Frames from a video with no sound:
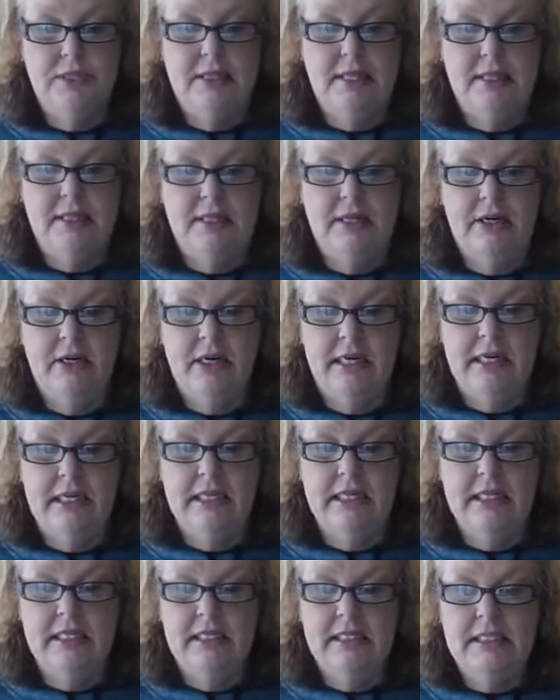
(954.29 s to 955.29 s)
that there
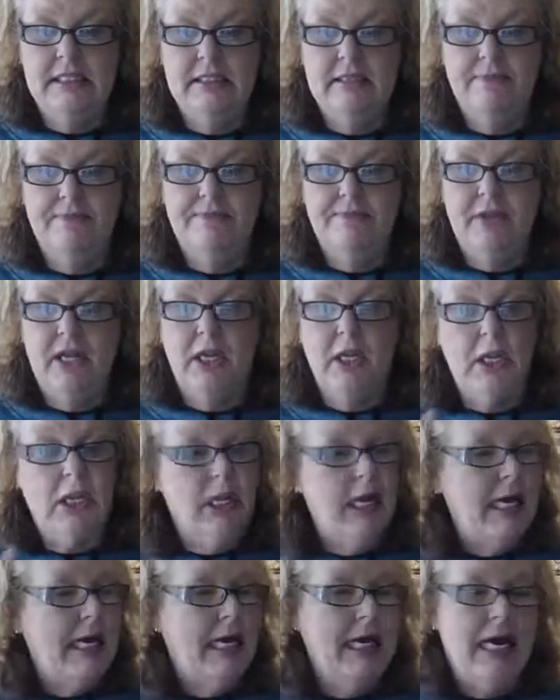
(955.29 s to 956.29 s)
is a
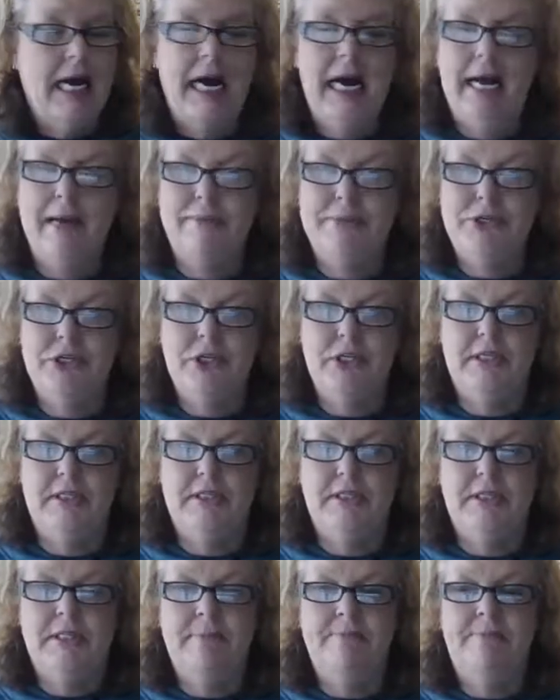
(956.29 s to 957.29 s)
lot of
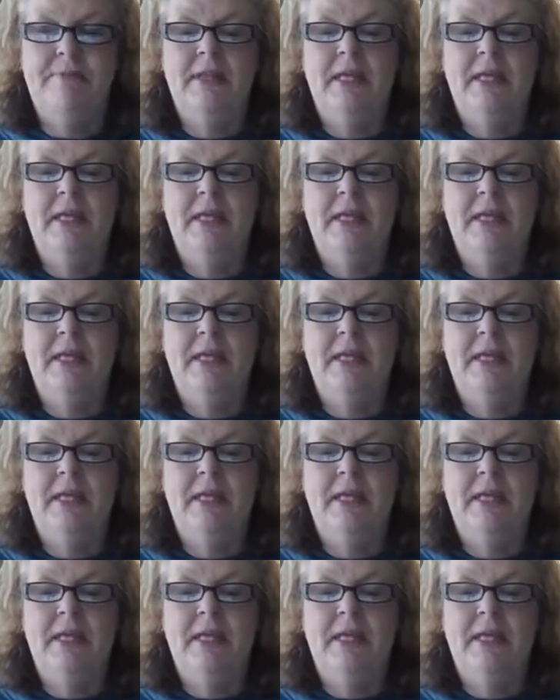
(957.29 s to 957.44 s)
options.